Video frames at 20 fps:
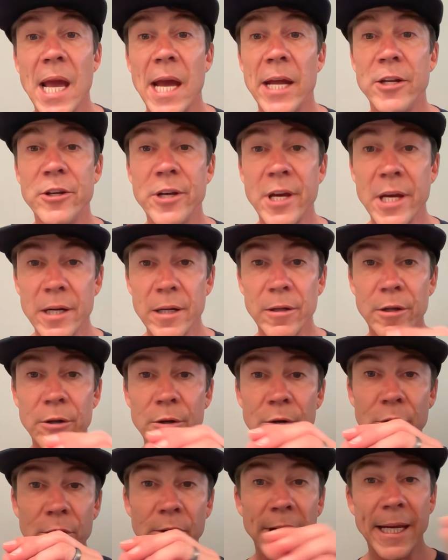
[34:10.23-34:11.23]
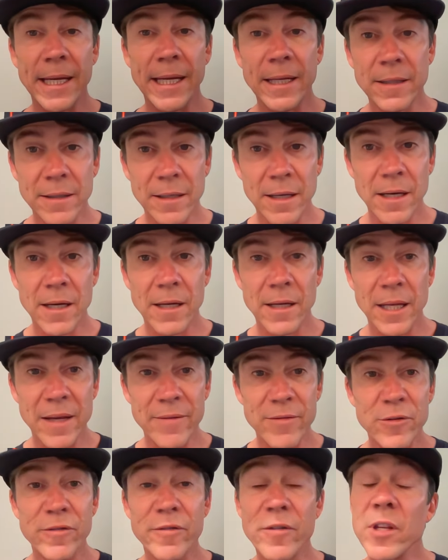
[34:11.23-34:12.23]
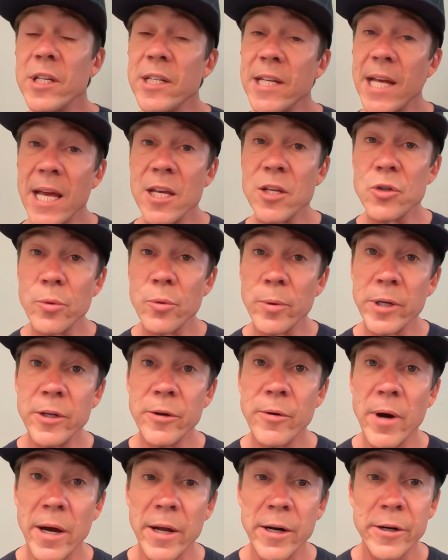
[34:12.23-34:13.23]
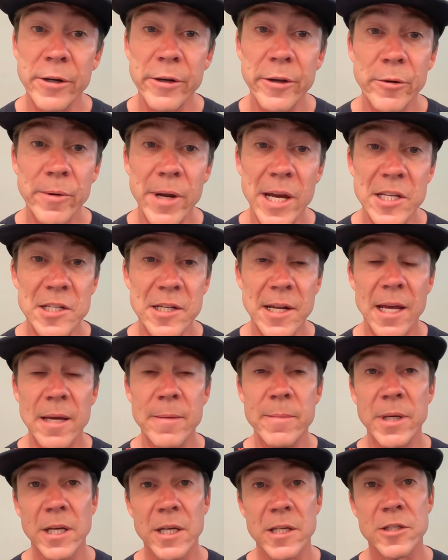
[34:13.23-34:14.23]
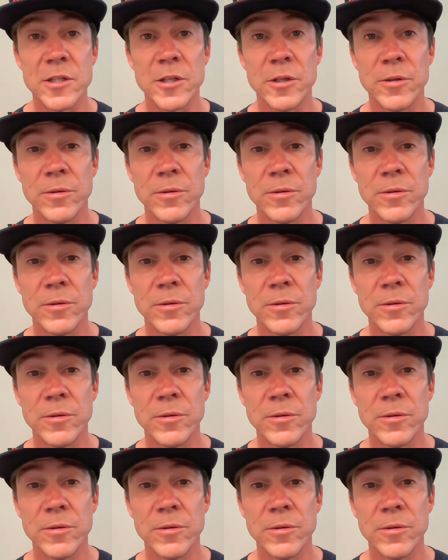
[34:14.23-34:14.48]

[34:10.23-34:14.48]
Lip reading: And you get a little green, even for the days where you honor your rest day because